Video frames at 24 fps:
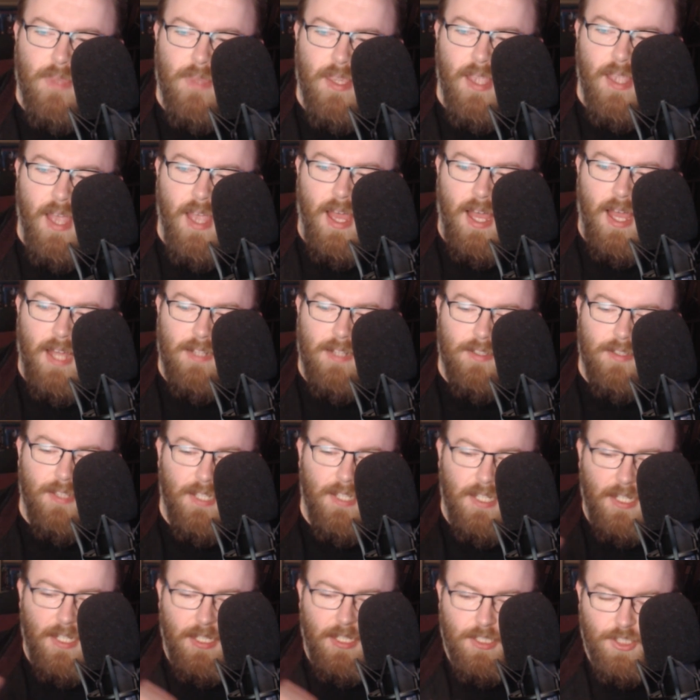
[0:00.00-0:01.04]
And
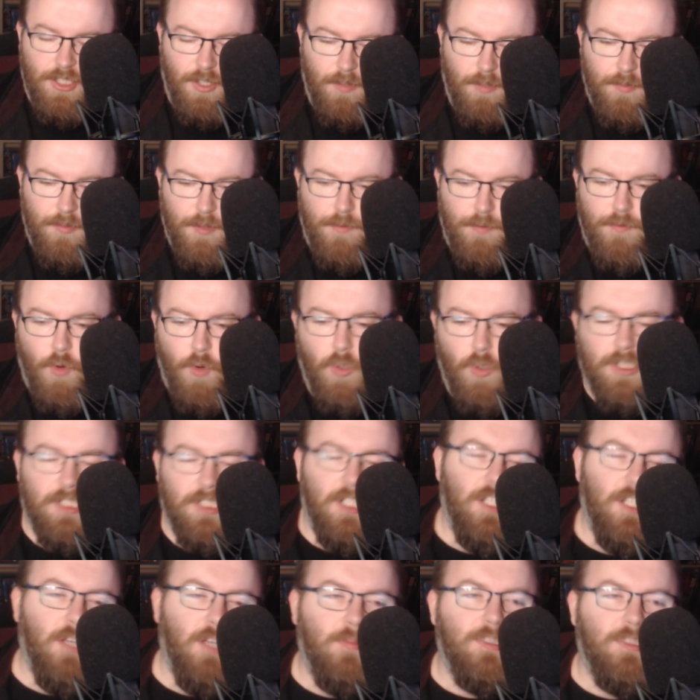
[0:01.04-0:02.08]
the sort of the force
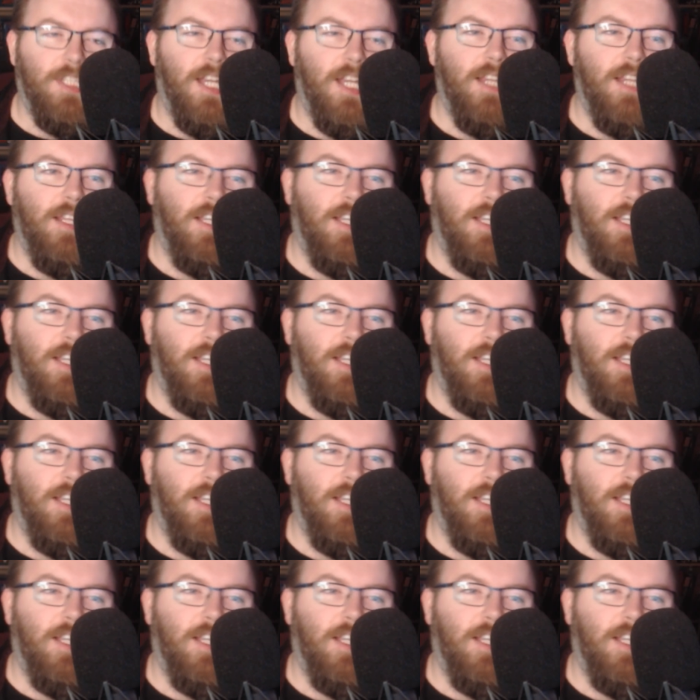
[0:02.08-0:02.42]
that comes in